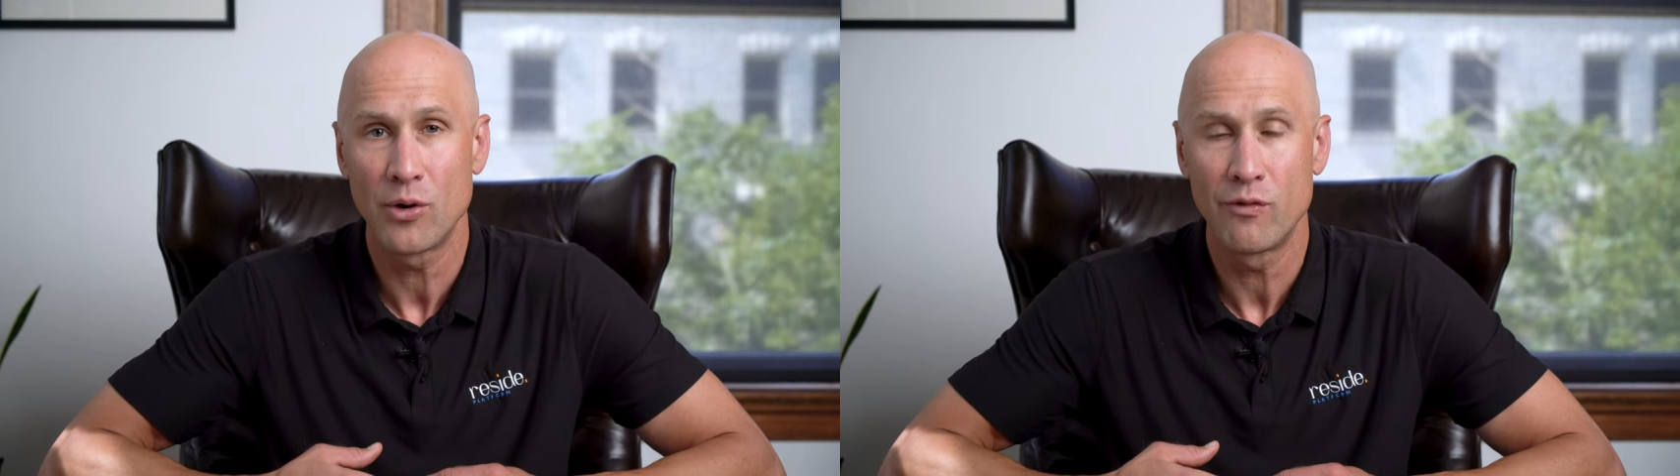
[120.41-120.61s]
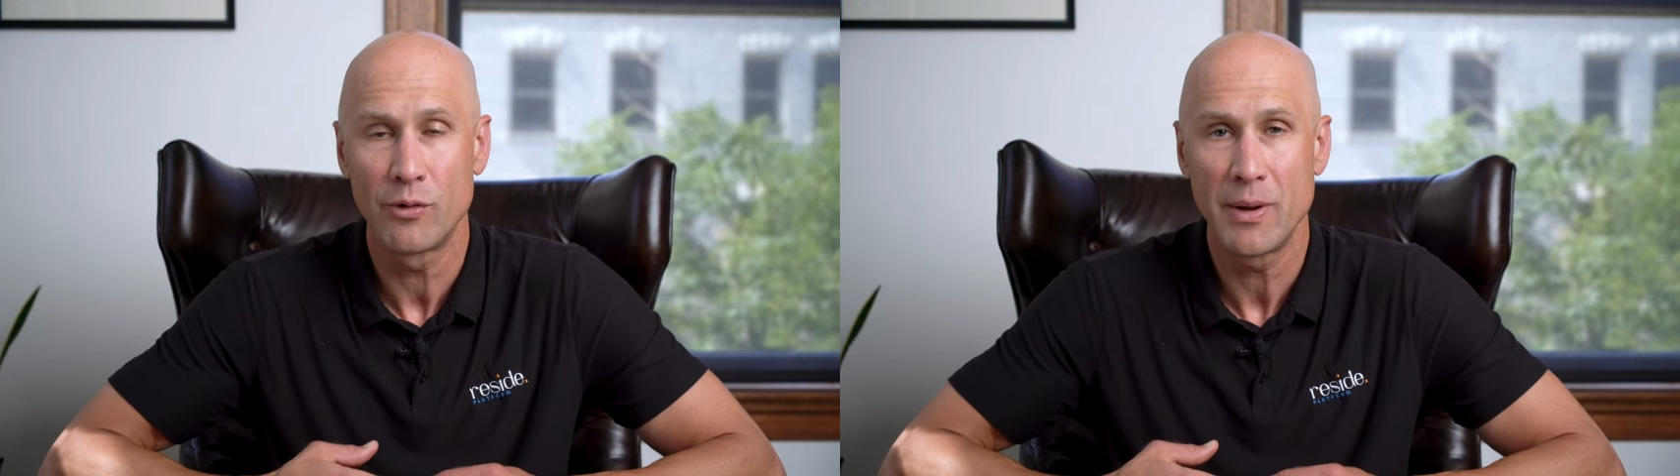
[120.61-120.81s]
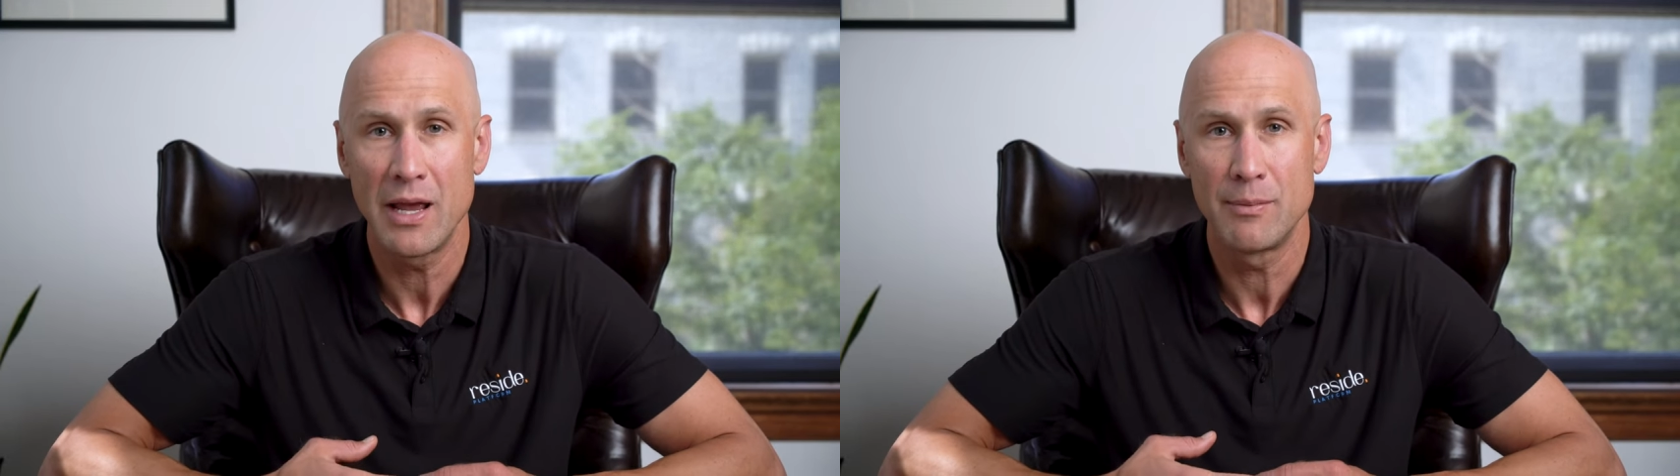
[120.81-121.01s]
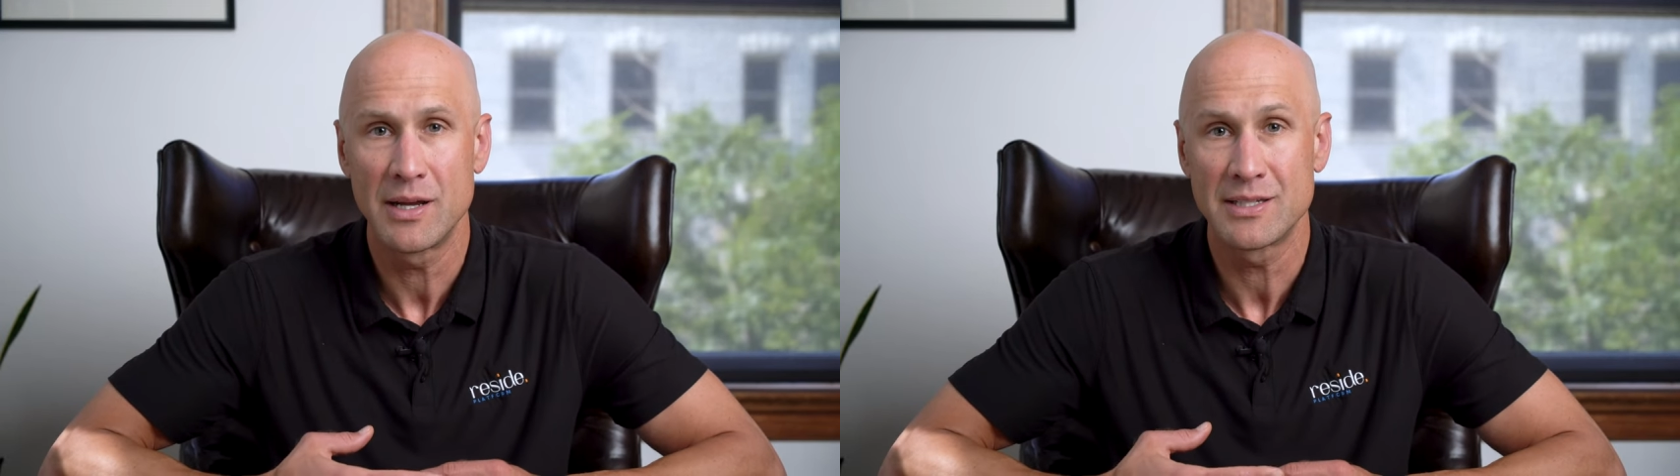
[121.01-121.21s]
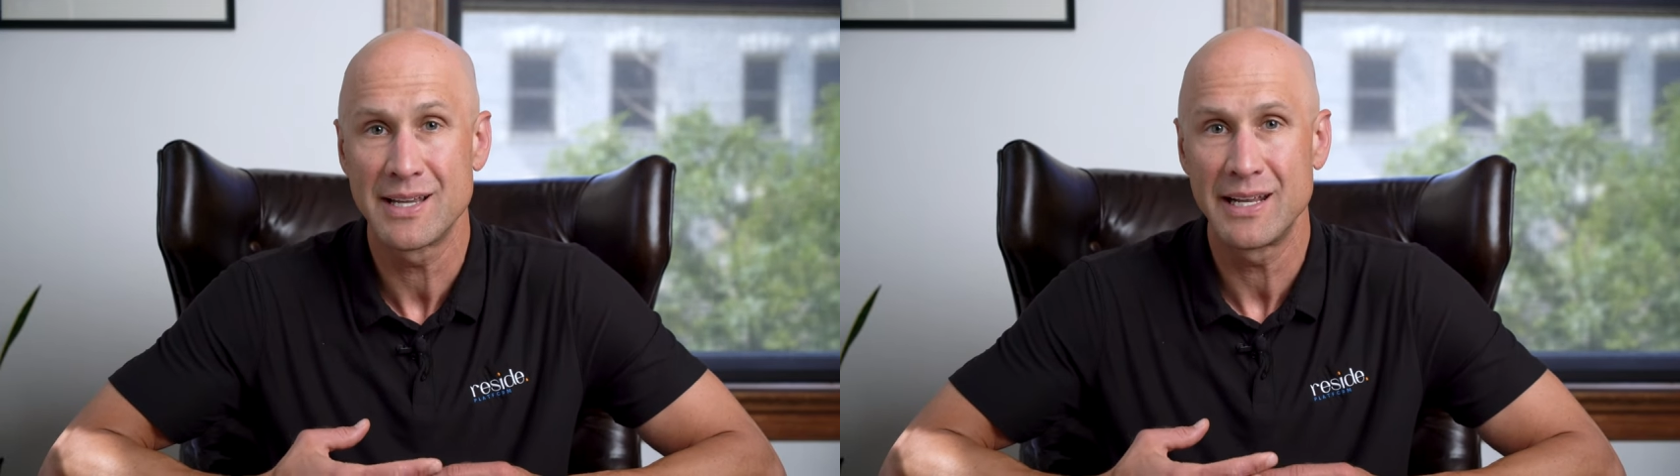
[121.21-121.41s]
they're overpaid
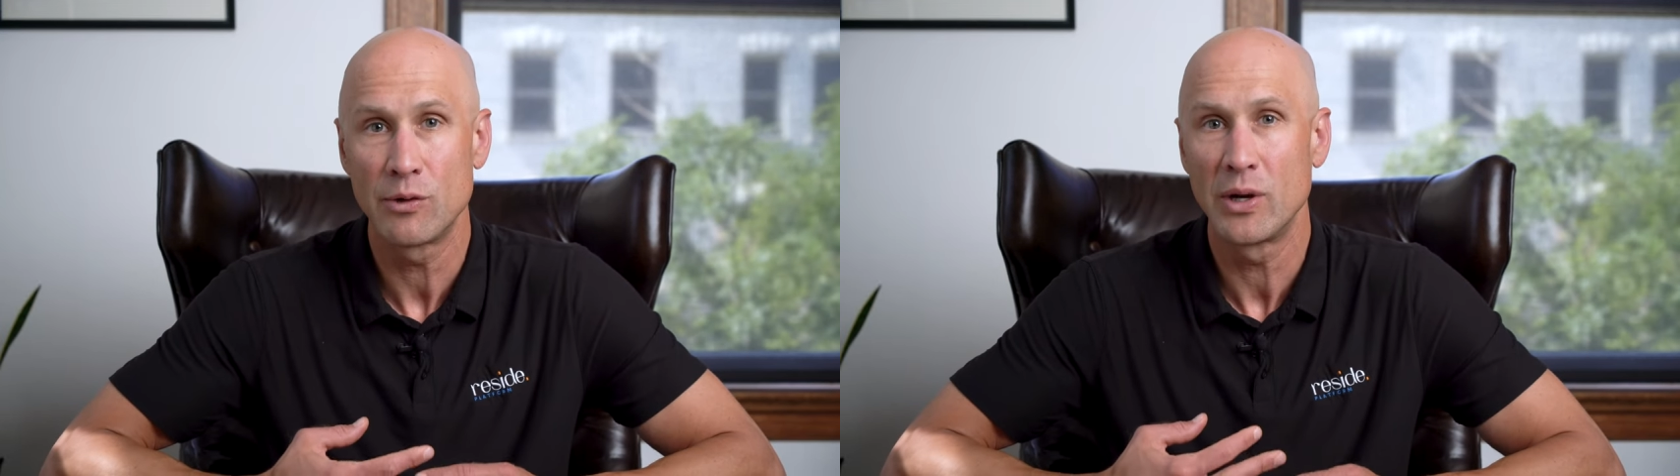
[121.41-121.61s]
because they didn't